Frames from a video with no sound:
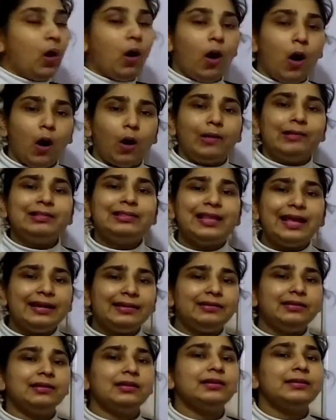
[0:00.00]
all
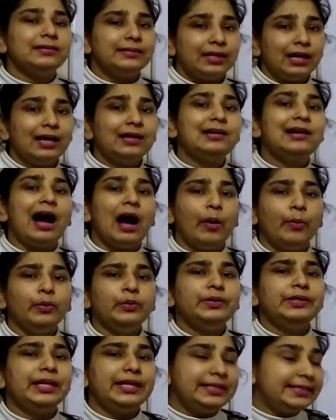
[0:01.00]
that
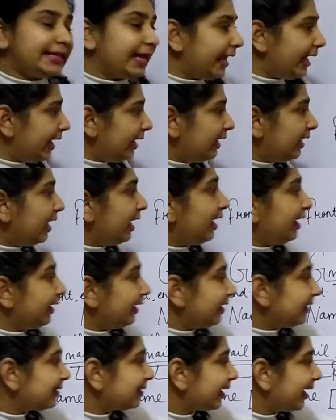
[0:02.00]
account detail
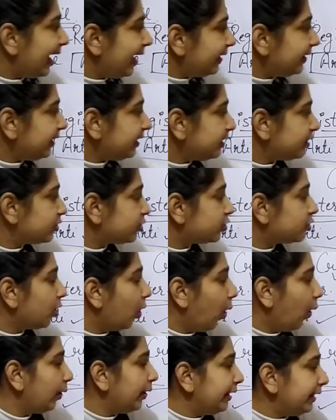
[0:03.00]
is getting
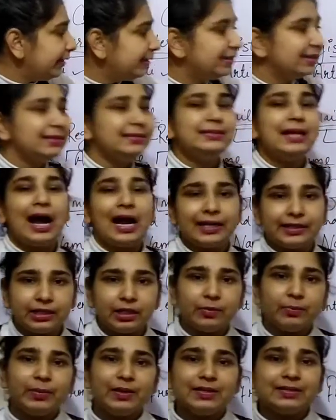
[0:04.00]
stored in the
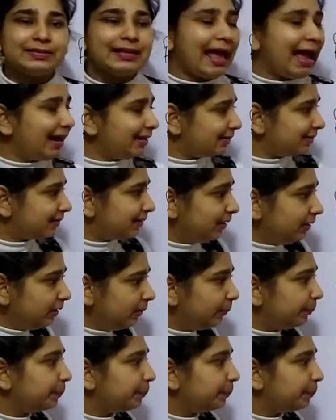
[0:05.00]
database at the